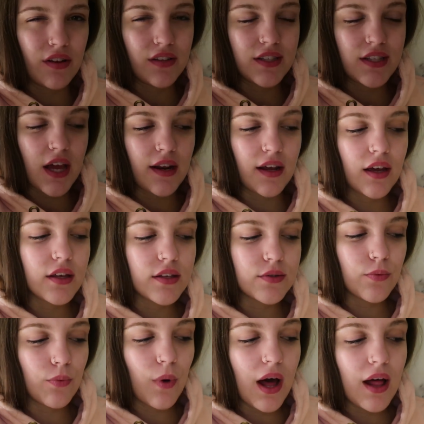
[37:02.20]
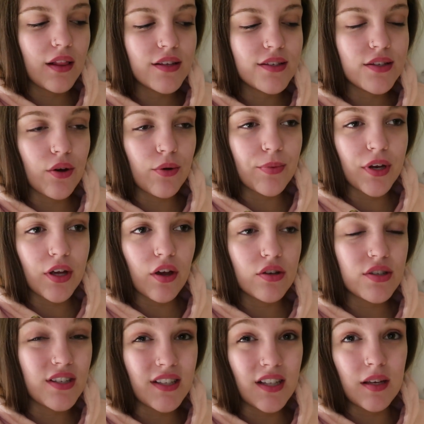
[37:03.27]
rid of this headache as well. So I'm going to go
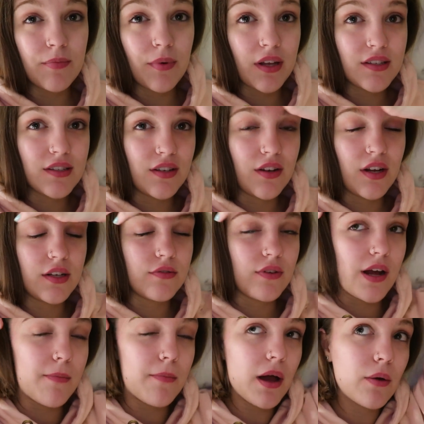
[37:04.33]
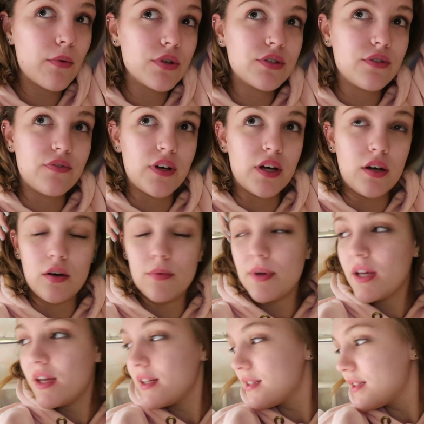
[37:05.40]
to sleep as soon as ready. I might watch a film.
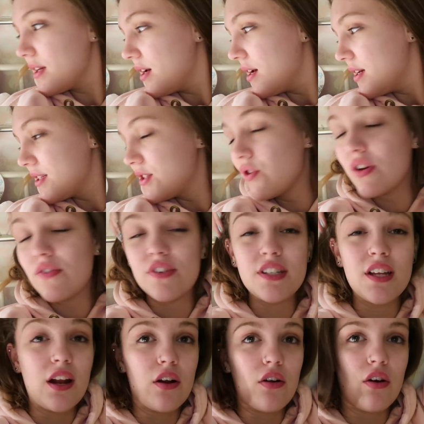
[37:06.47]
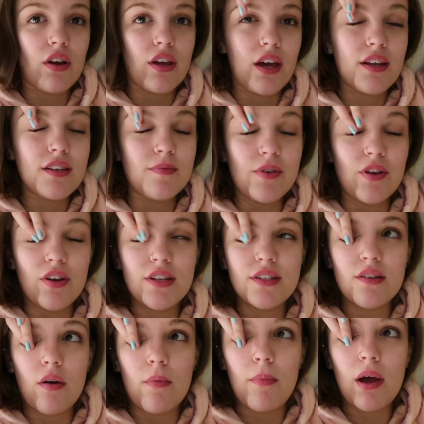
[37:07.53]
It's not even 10 o'clock yet, to be
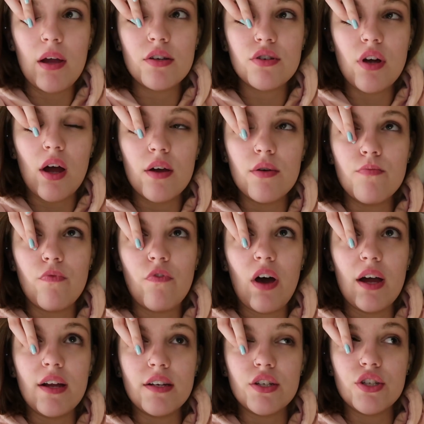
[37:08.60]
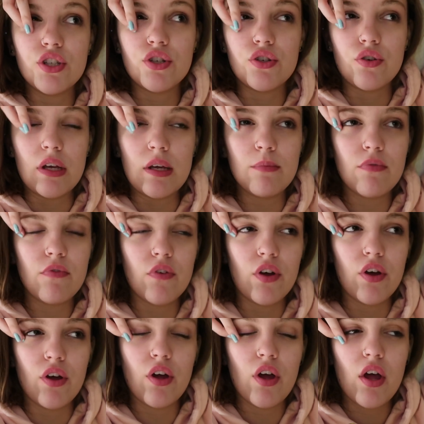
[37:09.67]
honest. So I might try and find a stream
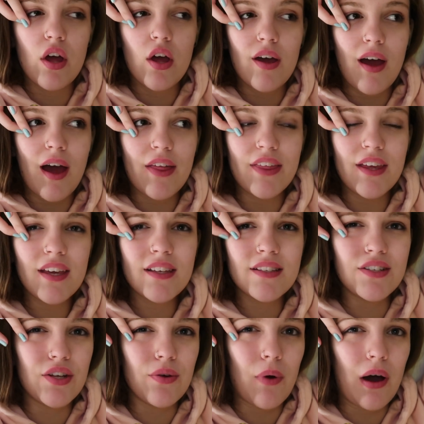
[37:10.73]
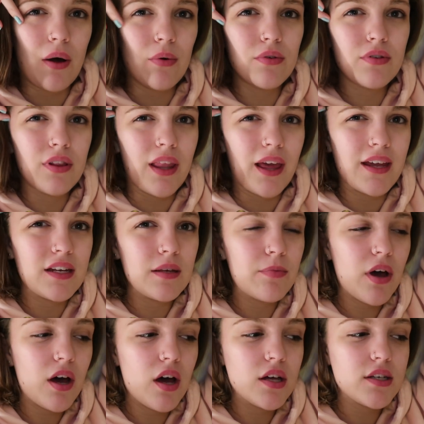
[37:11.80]
for, I think it's new out,
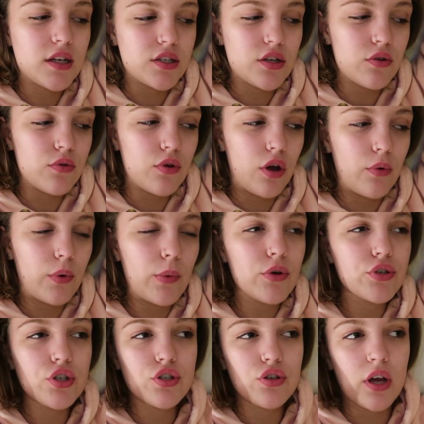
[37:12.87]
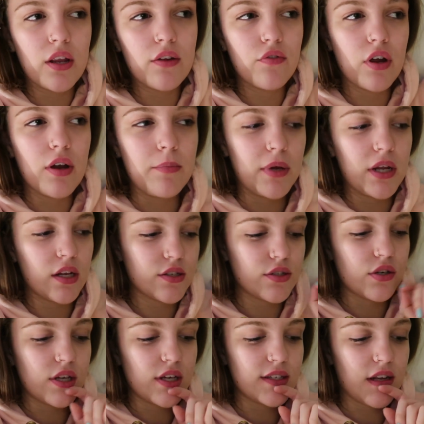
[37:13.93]
Ladybird. I don't know. We watched a trailer for it in media
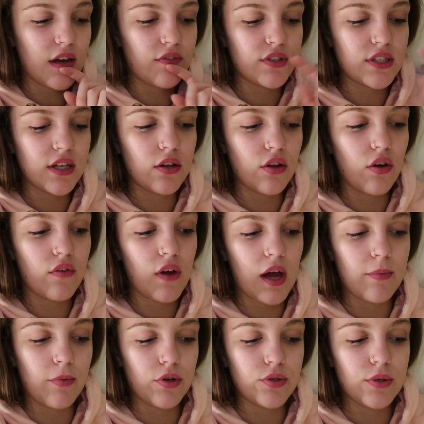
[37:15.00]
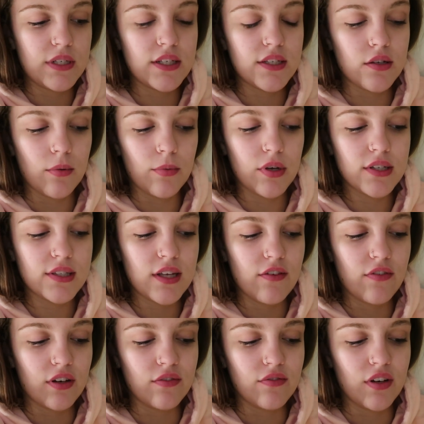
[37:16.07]
studies, and I've seen a lot of hype on Twitter. So I'm going to see
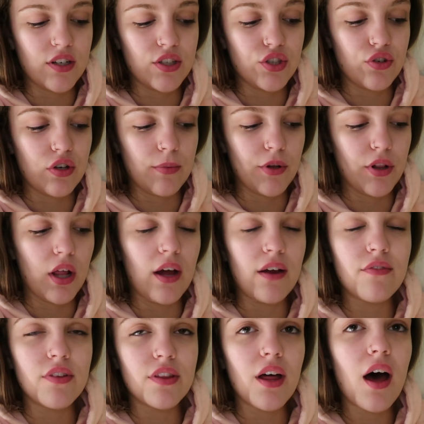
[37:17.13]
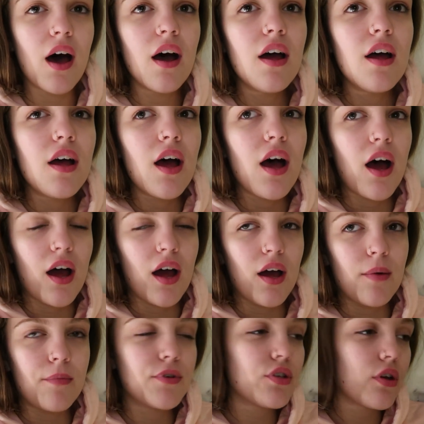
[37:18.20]
if I can find a stream online for that.
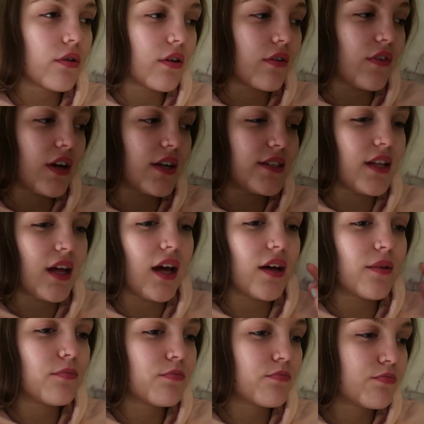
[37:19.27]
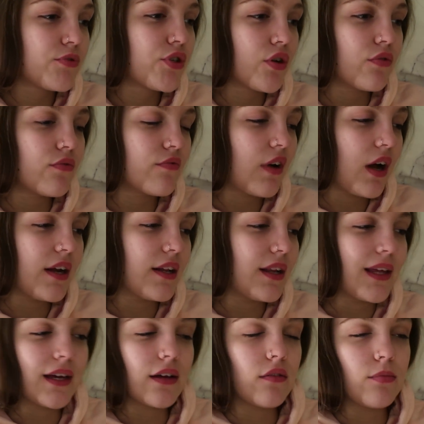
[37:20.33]
Don't advise that. Don't find
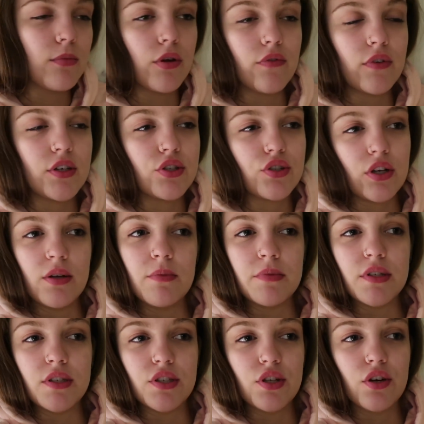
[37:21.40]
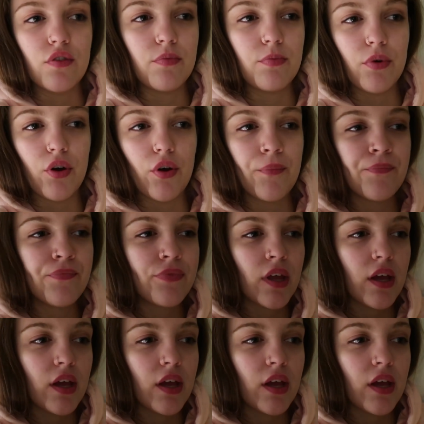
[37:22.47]
illegal movie streams and stuff, but